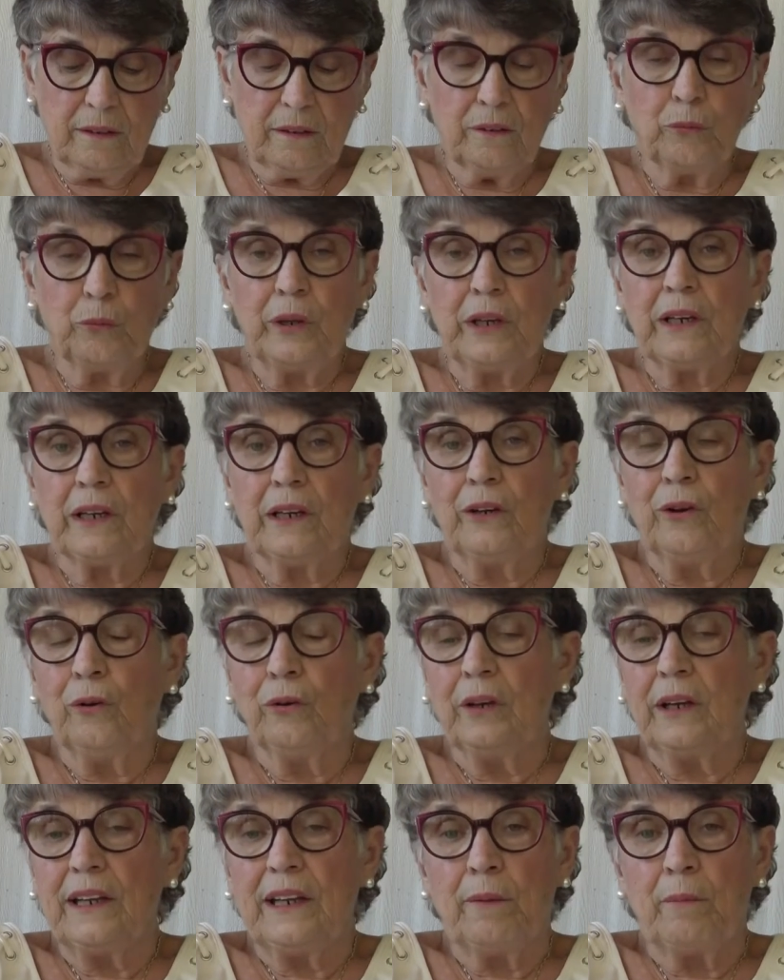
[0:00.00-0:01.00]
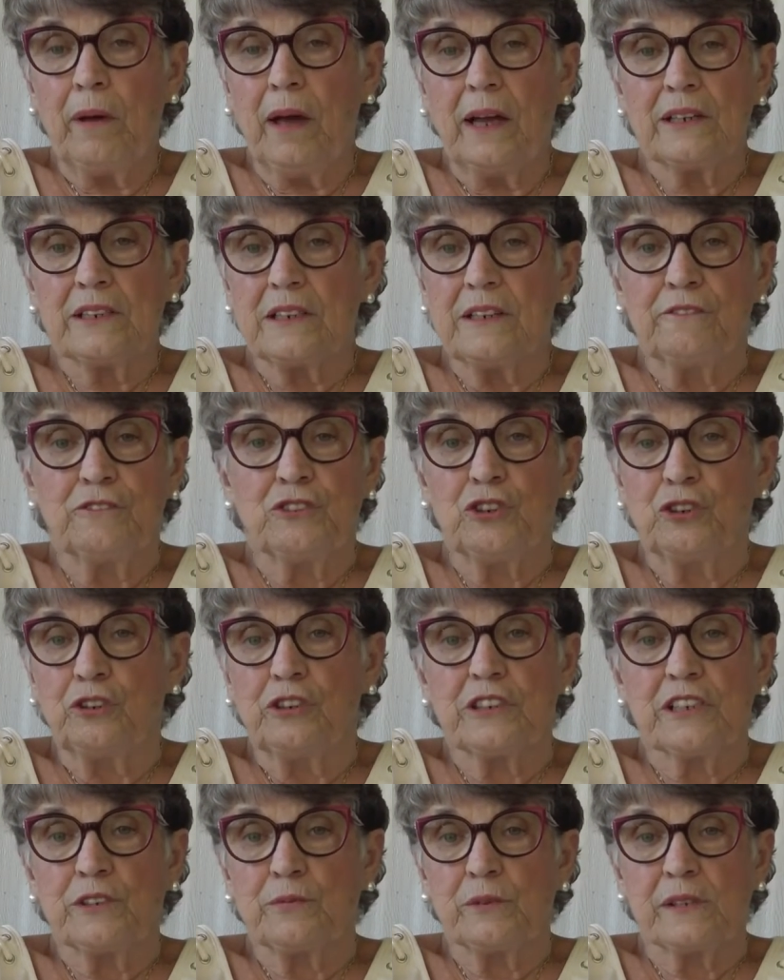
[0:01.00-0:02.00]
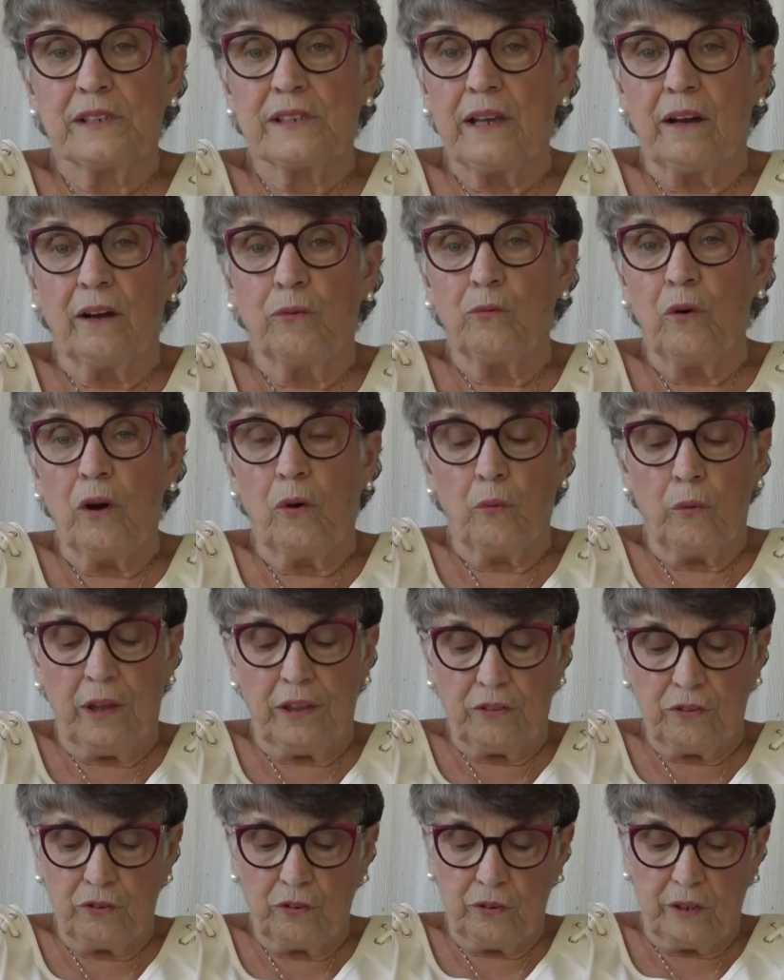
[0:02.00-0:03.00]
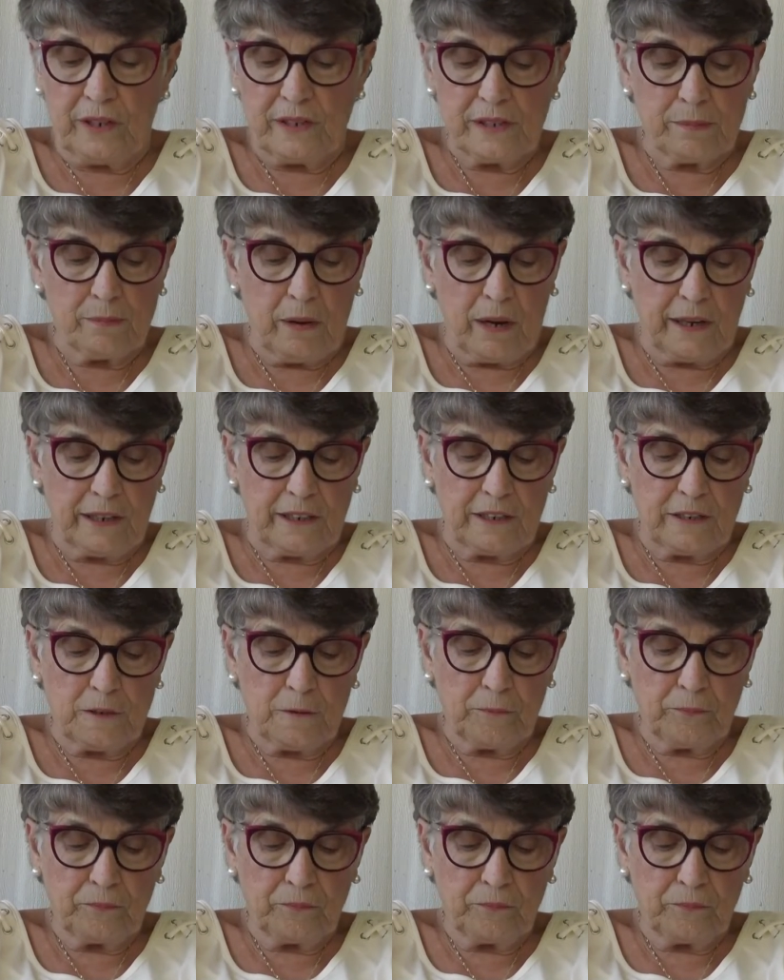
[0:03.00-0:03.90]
We can only imagine if Judas was there what went through his mind.